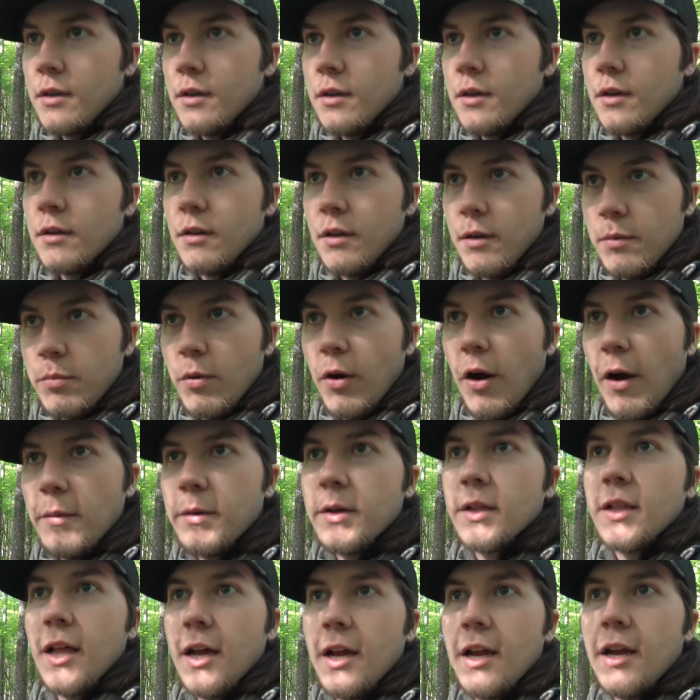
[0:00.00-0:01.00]
or they're probably
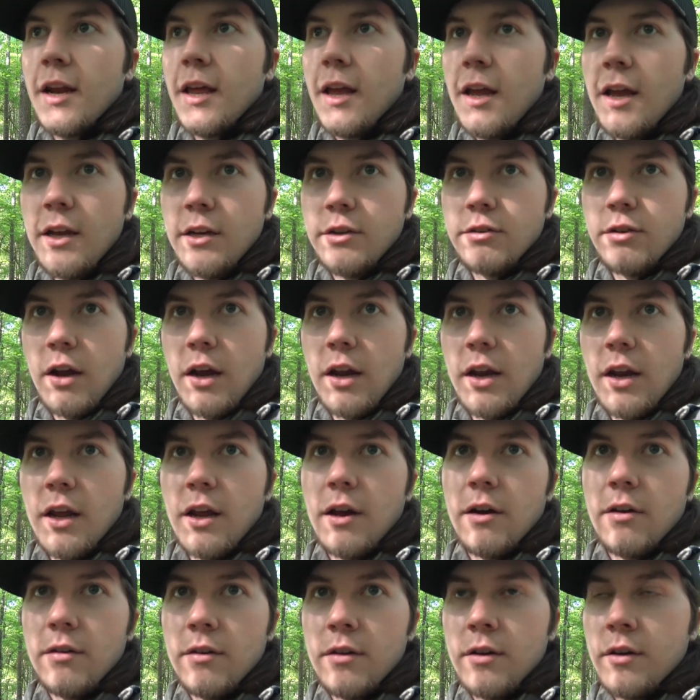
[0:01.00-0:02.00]
laying eggs right
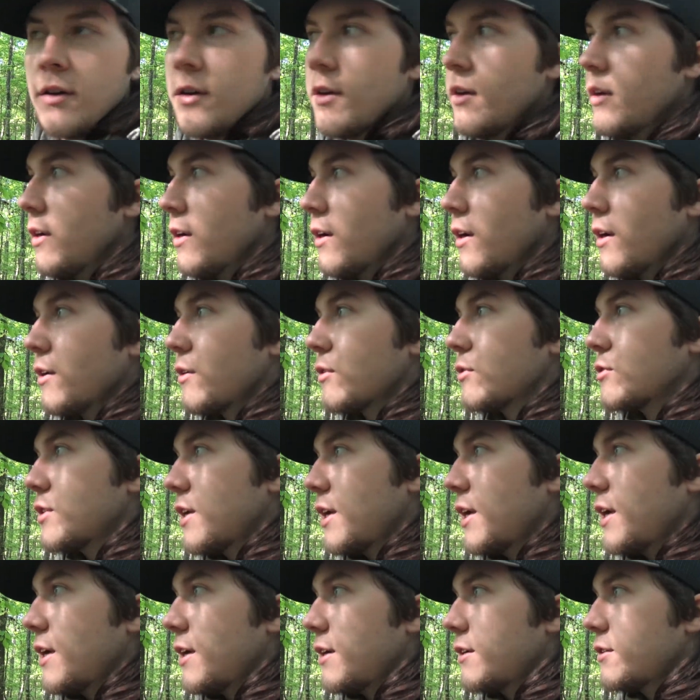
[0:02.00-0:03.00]
now, and those
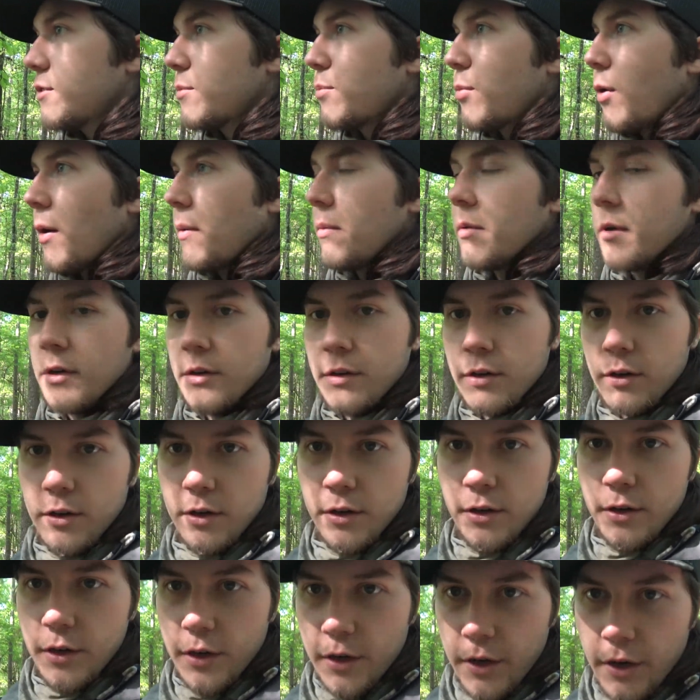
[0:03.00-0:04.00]
eggs are probably going to turn
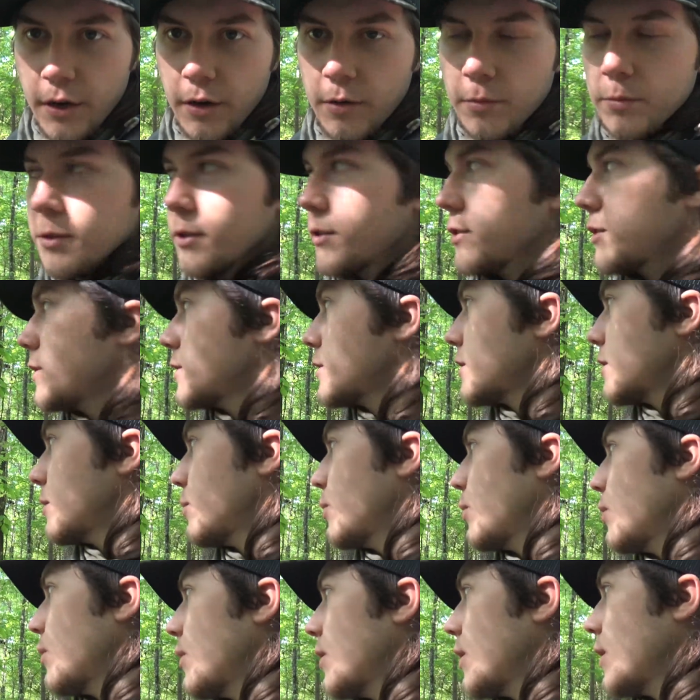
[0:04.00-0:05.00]
into gobblers at some
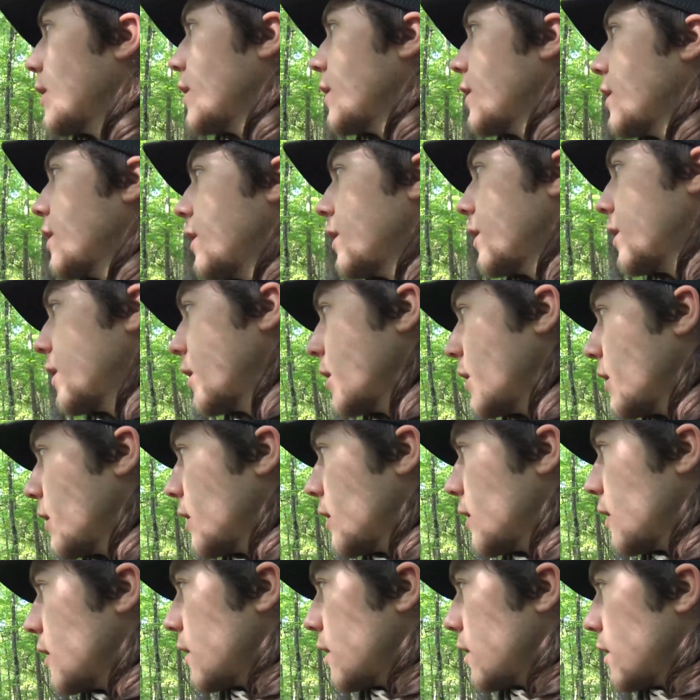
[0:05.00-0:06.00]
point.
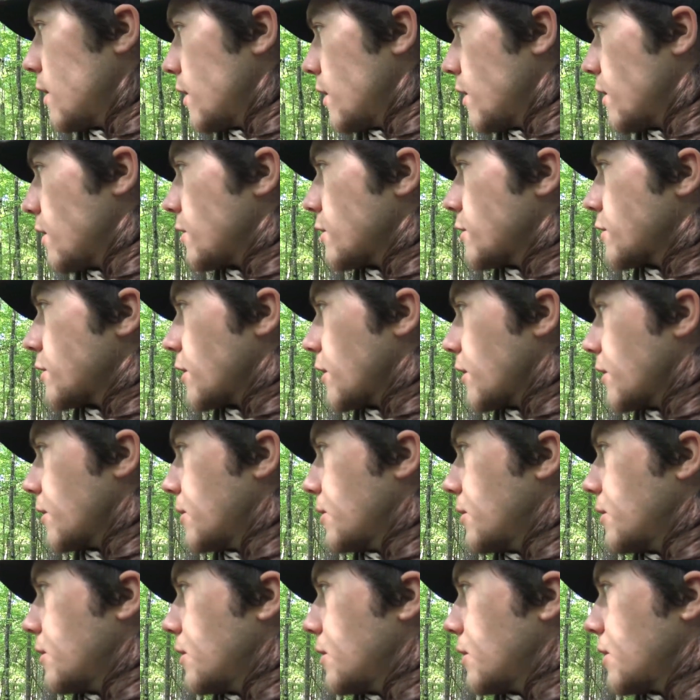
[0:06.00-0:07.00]

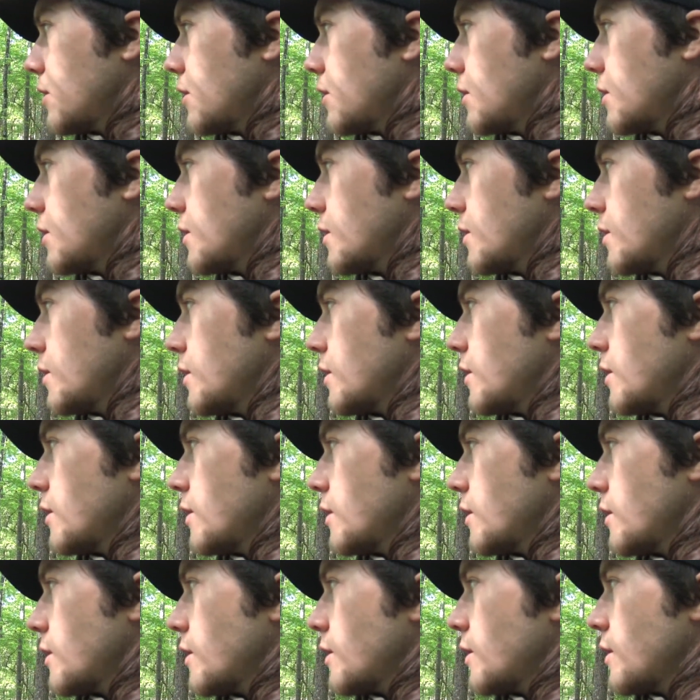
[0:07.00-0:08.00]
So,
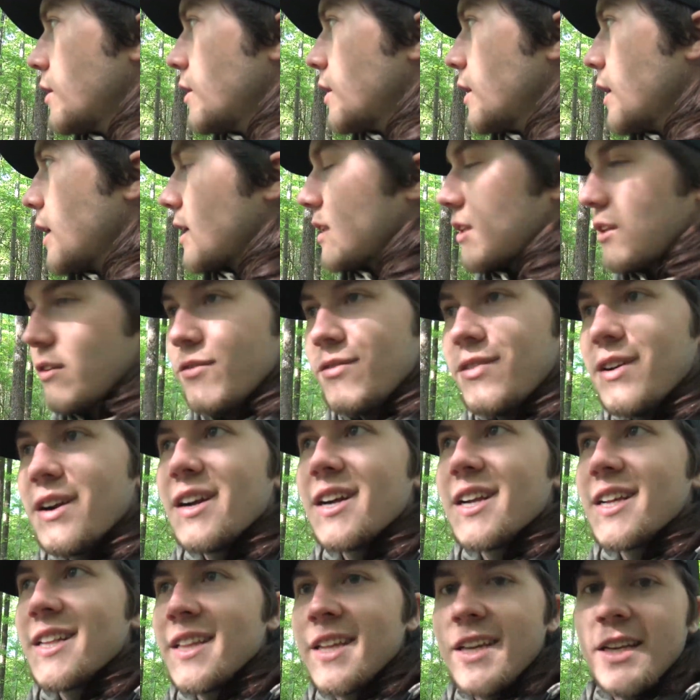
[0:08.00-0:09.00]
at the
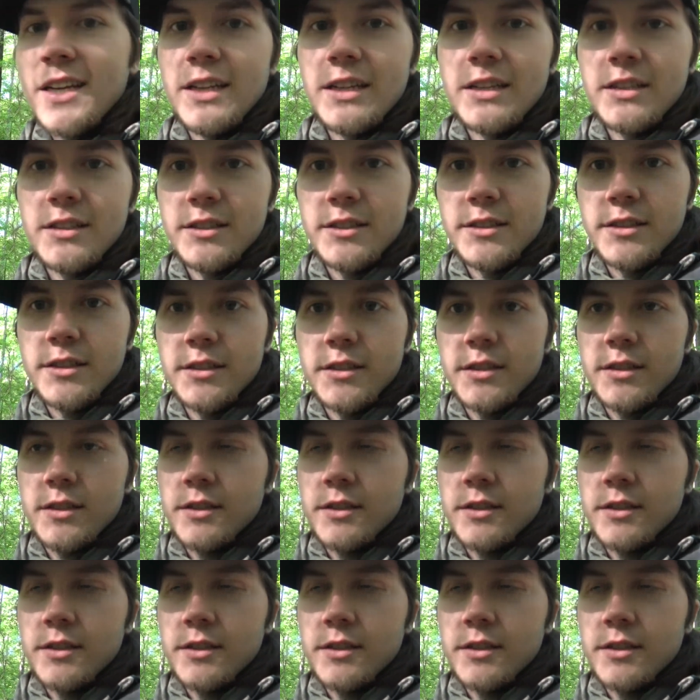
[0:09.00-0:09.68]
very least,